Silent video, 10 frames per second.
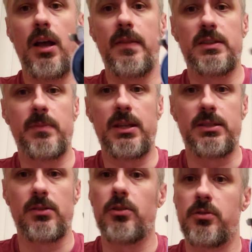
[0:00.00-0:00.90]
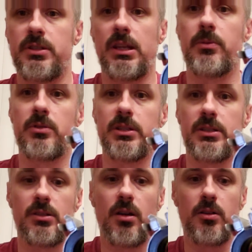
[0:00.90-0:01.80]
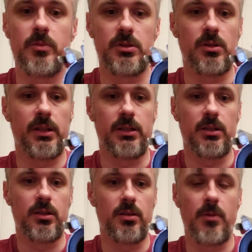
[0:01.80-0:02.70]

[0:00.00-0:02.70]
This makes an Ultra Saber's install almost look like a